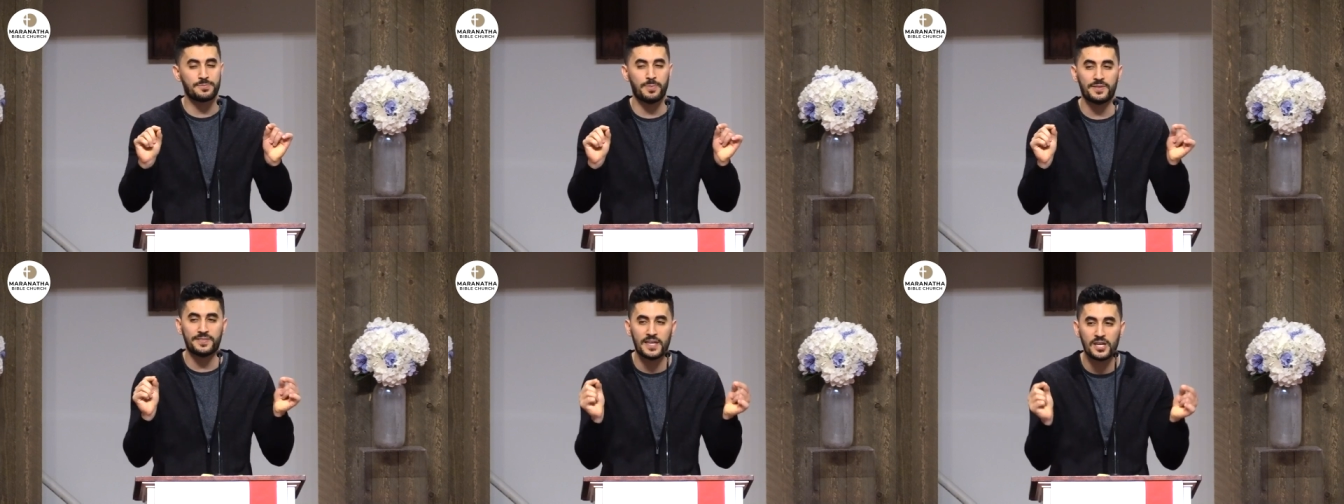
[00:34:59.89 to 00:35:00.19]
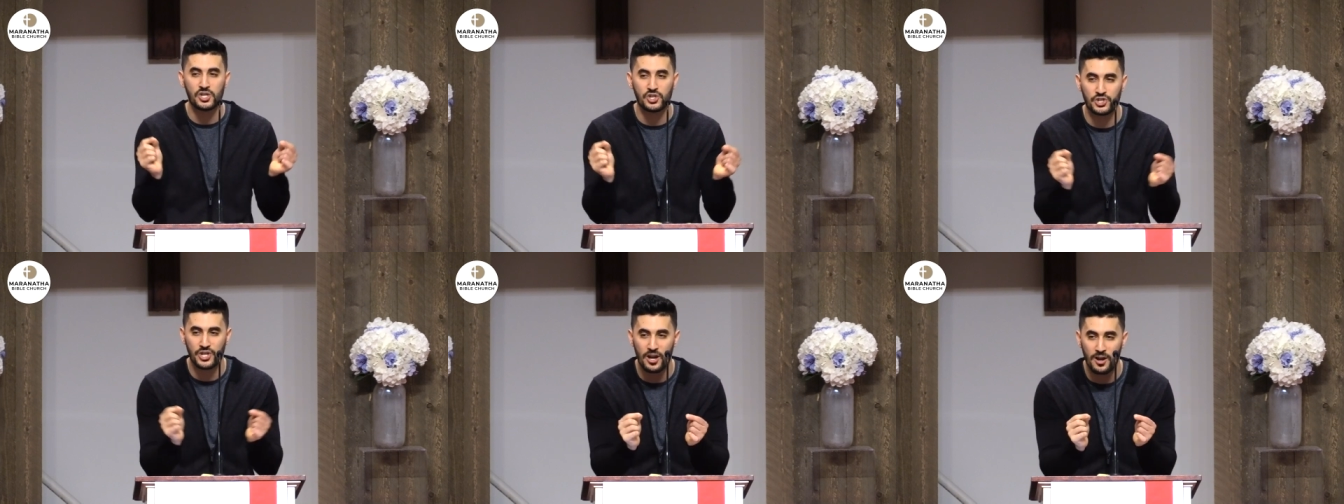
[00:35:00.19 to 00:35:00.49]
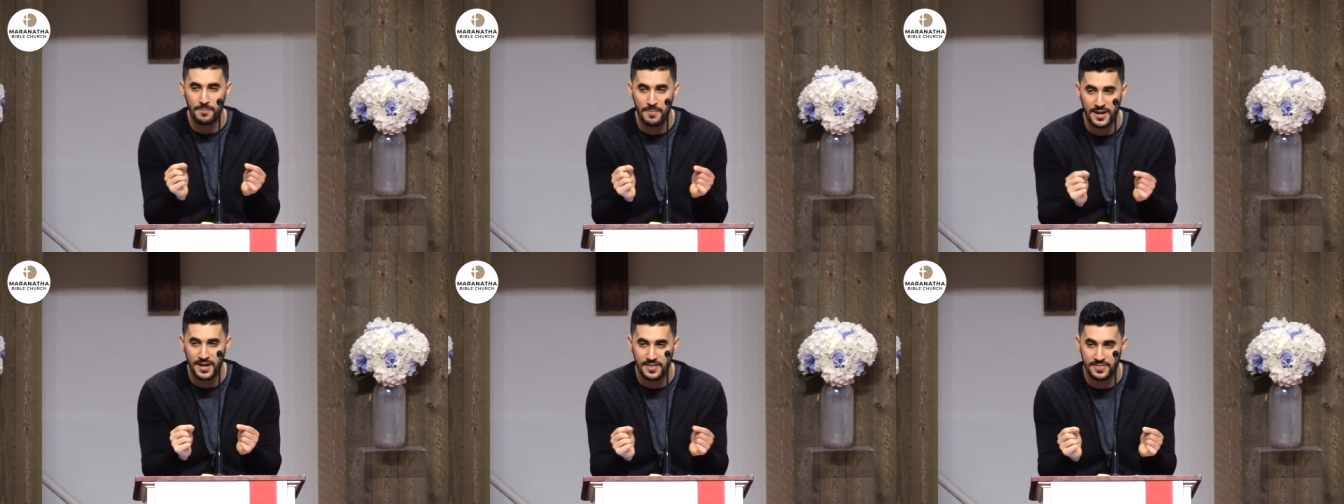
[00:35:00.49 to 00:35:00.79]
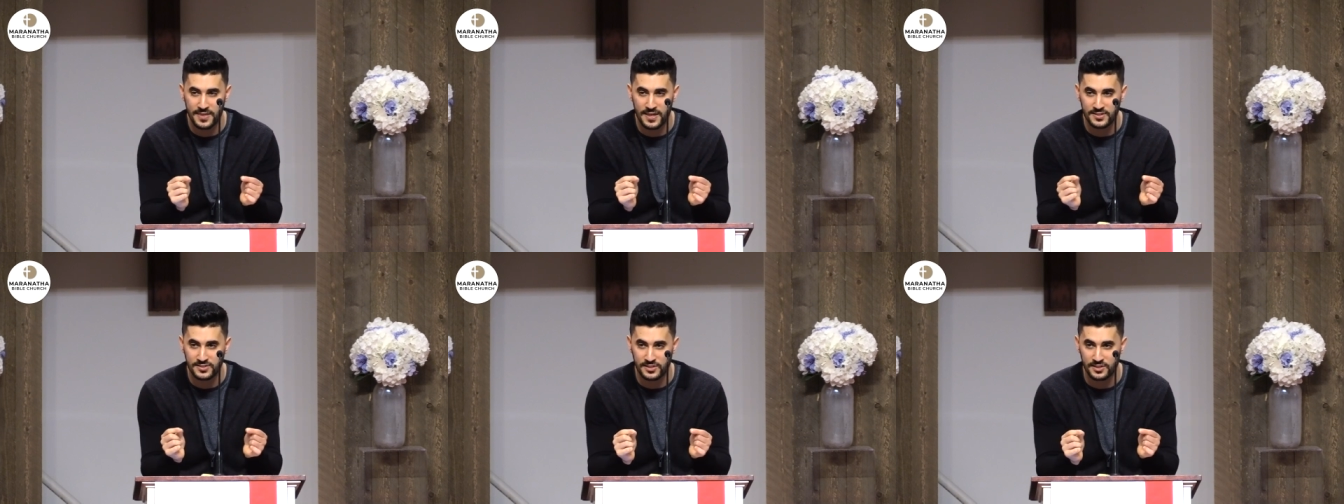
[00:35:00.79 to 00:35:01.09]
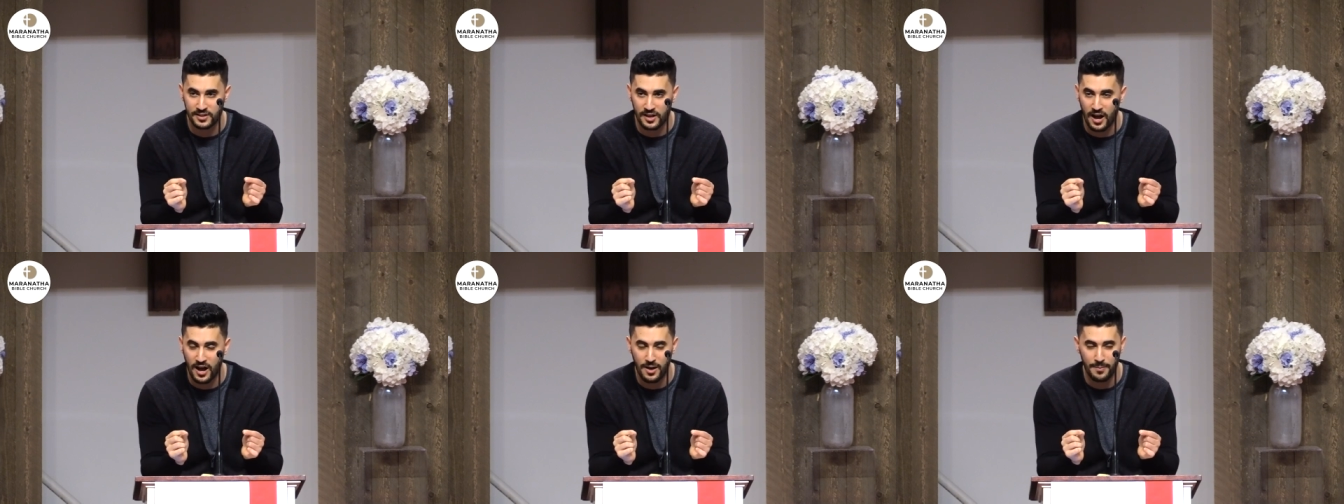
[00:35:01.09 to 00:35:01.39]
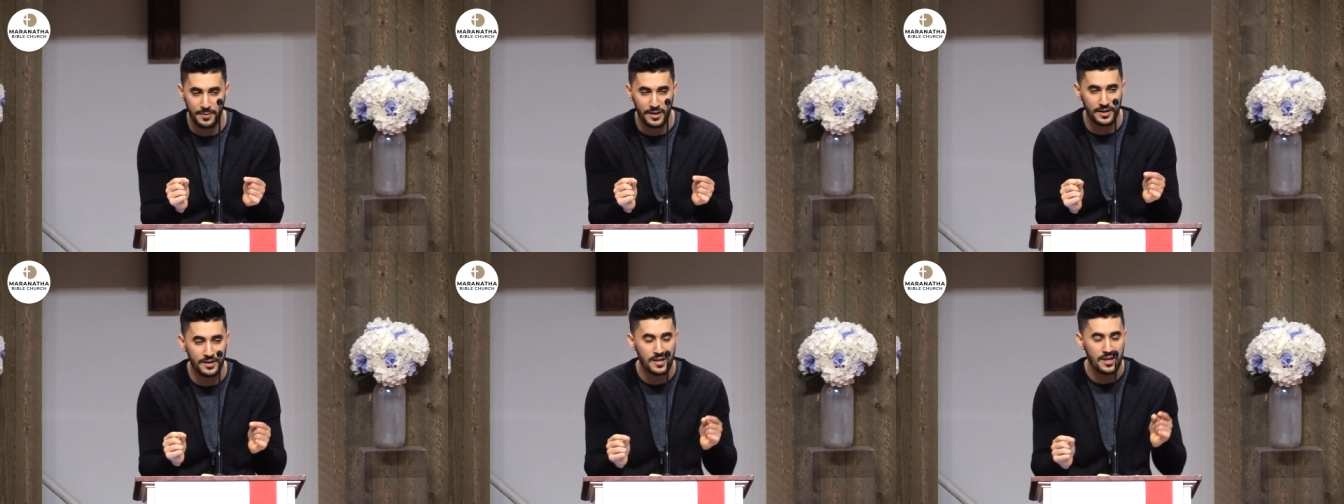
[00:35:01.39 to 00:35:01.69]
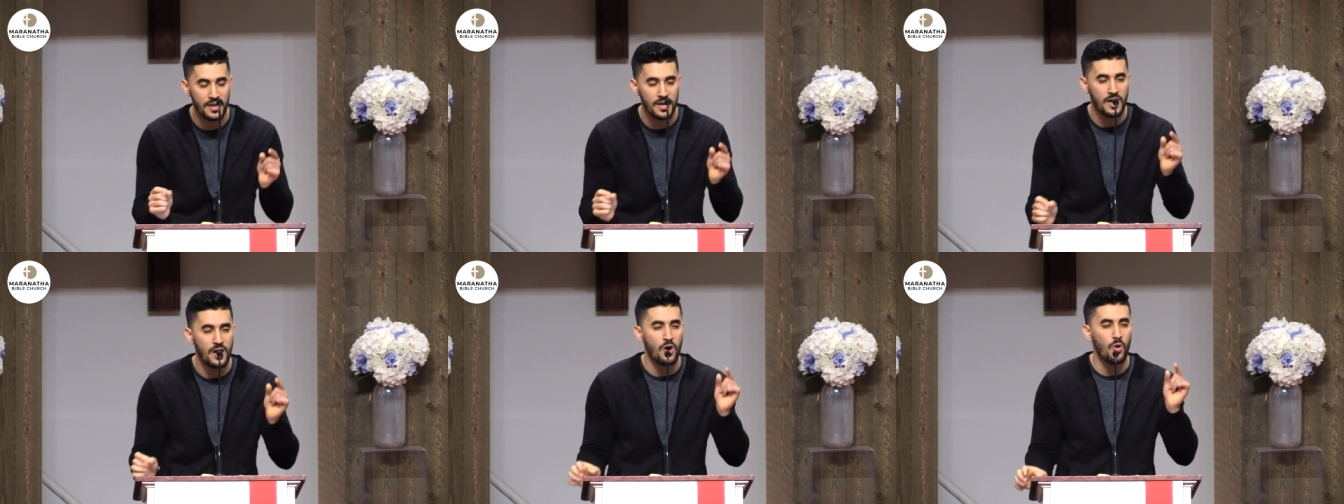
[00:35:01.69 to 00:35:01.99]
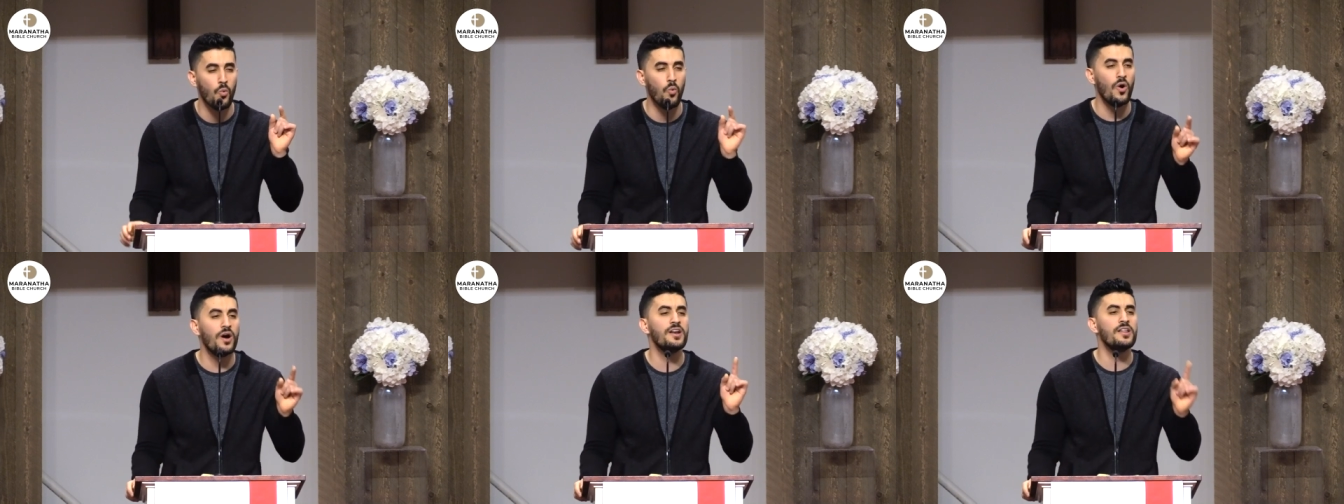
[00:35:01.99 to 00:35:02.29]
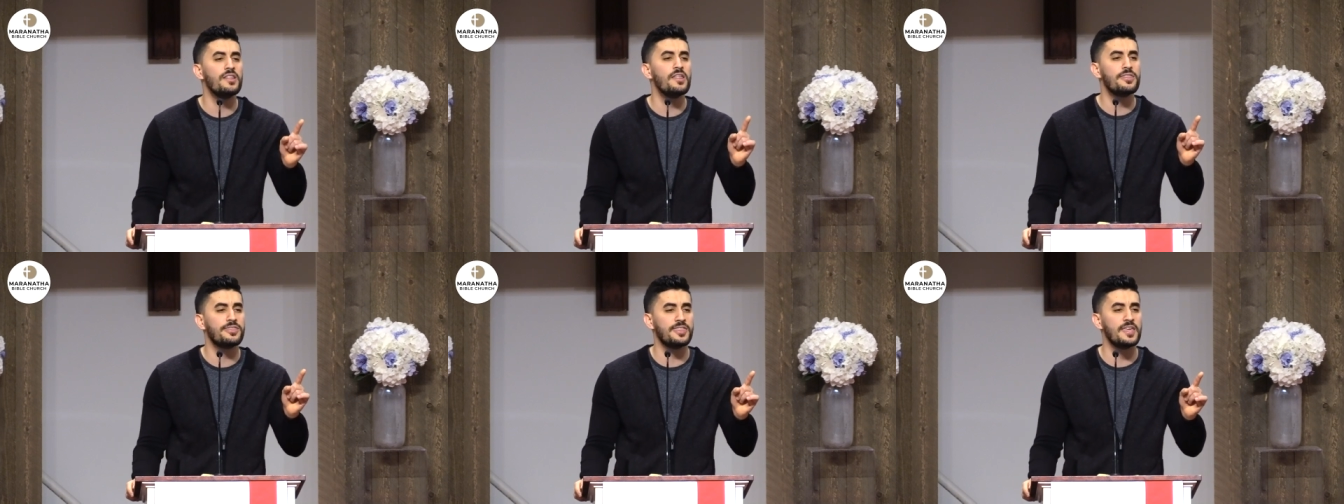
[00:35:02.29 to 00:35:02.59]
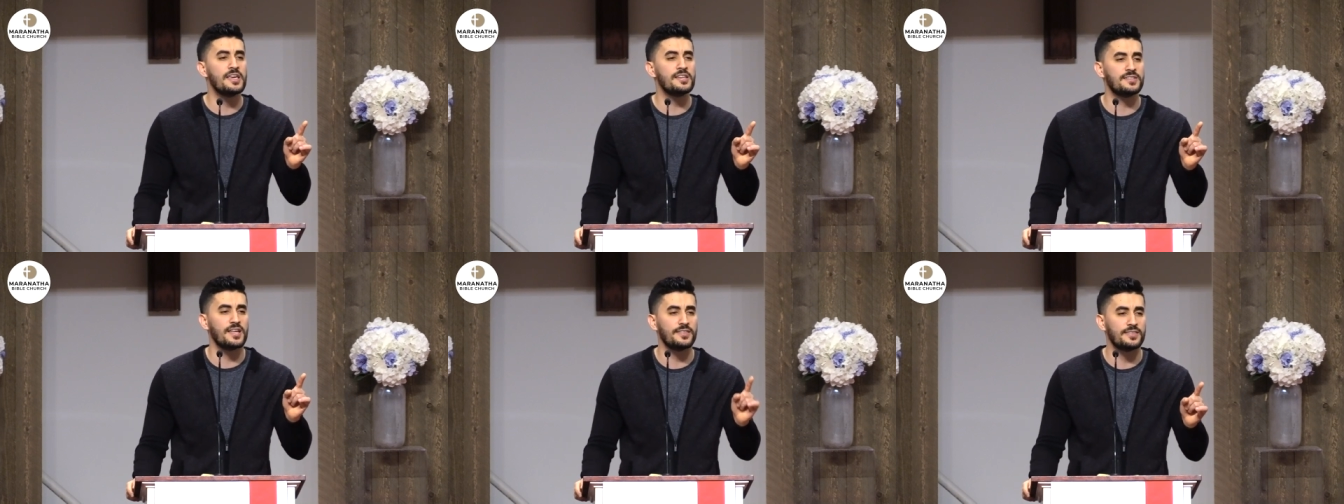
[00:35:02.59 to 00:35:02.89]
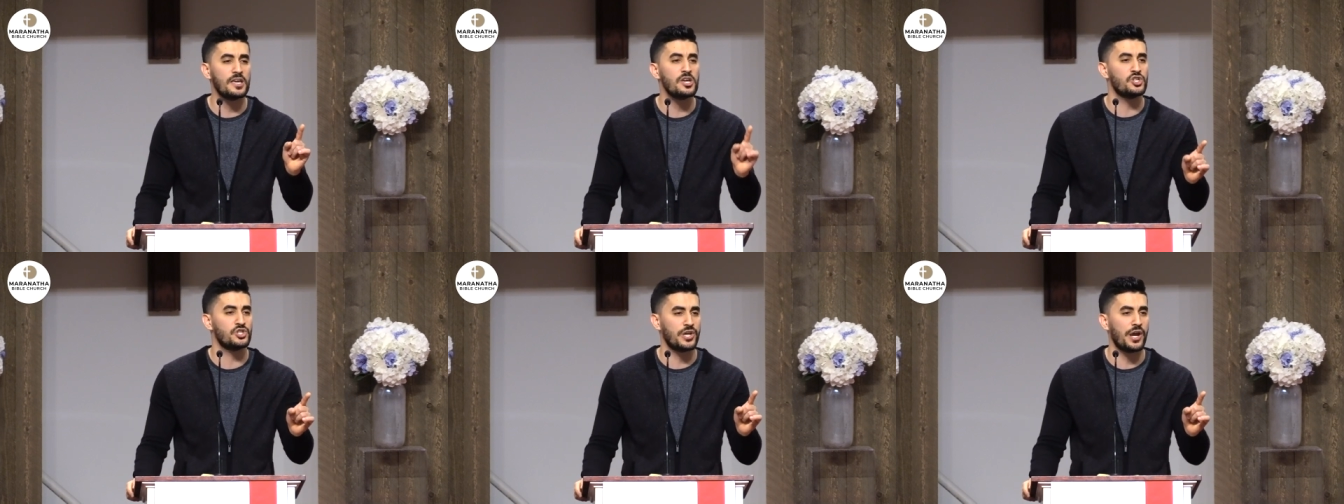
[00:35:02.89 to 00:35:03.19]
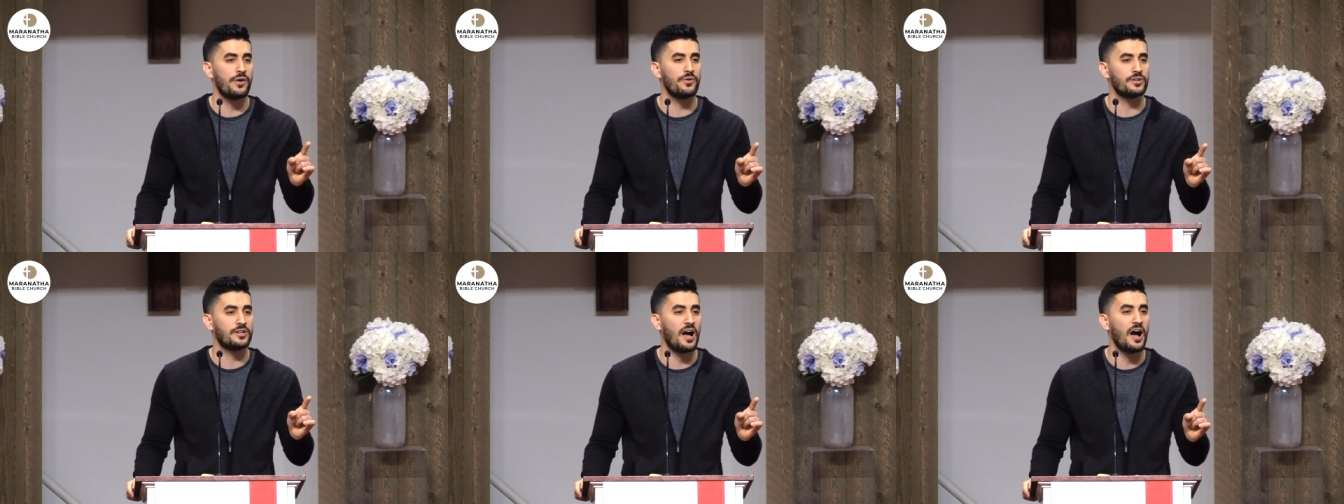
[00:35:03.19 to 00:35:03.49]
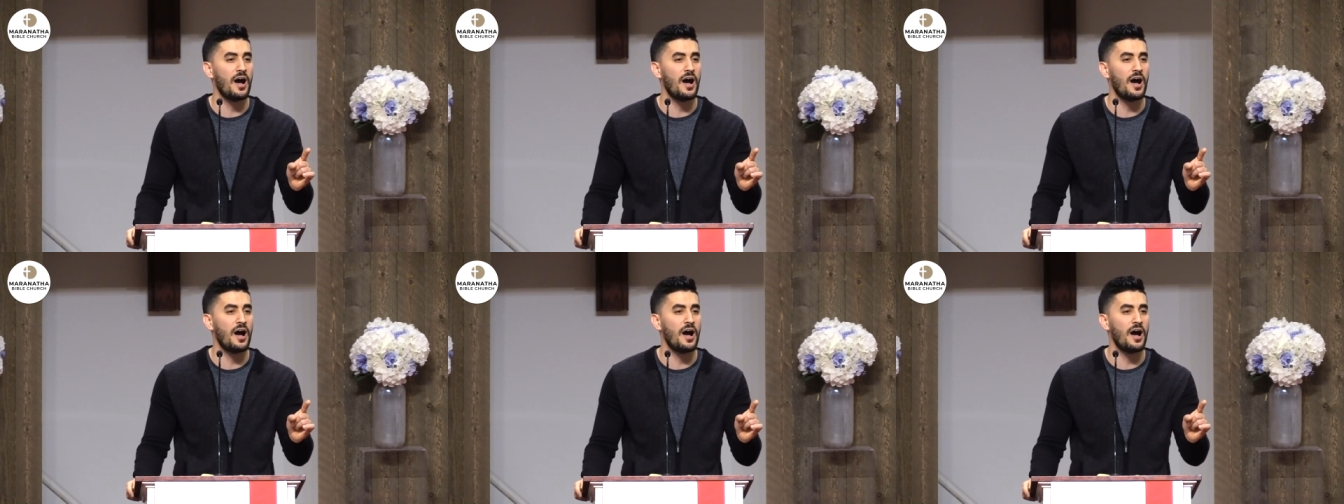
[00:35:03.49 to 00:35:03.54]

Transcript: but they share many things in common. One of the things that they share in